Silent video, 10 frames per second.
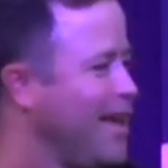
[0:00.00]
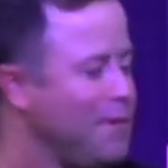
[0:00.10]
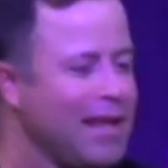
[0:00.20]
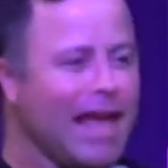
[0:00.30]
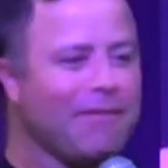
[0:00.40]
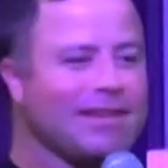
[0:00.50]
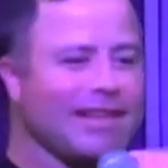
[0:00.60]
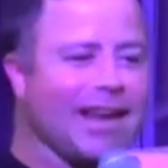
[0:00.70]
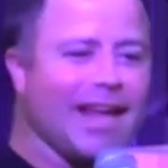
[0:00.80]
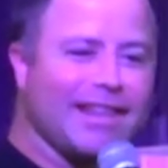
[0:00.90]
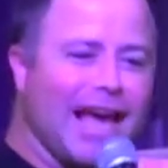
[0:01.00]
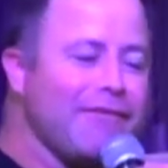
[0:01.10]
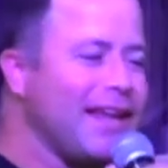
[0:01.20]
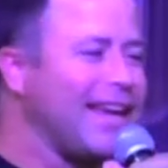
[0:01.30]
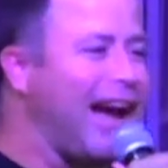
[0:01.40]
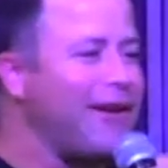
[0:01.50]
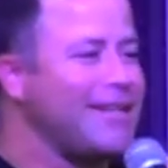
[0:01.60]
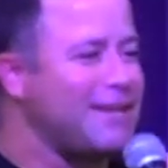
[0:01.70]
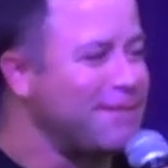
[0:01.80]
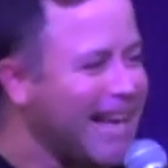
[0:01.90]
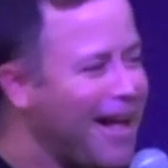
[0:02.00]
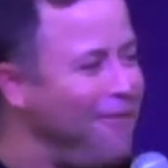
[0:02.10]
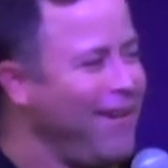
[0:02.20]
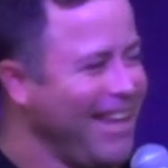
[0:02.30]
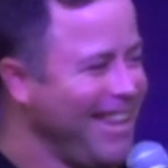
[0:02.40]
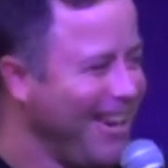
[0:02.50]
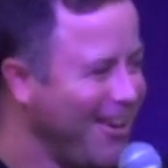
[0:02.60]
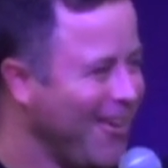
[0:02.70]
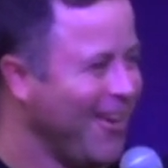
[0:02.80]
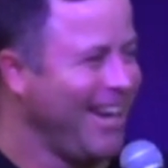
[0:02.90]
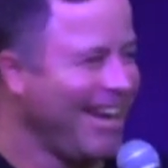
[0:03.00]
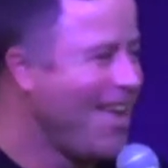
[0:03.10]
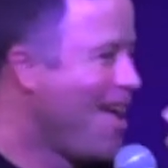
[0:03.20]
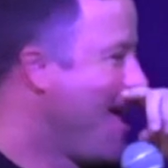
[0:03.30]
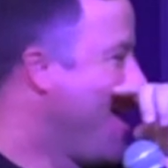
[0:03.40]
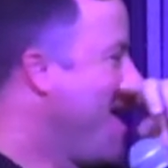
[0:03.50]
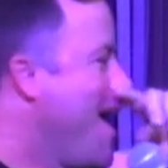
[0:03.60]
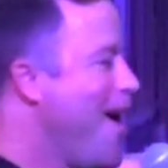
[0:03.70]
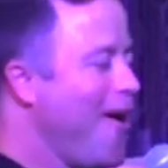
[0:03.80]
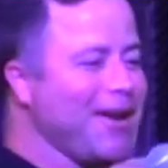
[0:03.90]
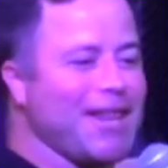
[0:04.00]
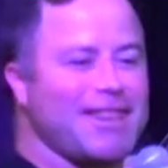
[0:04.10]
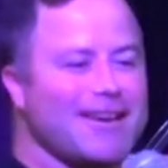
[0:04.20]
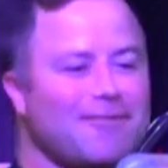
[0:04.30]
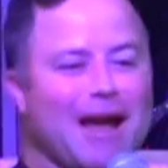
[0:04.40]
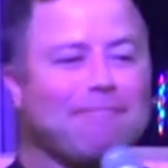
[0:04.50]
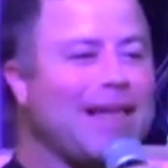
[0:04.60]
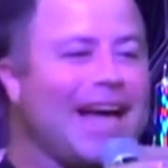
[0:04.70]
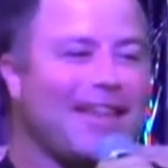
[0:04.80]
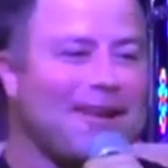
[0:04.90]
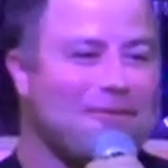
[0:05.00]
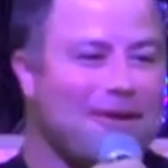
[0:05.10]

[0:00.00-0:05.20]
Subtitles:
David encouraged himself in the Lord. On the third rep, that didn't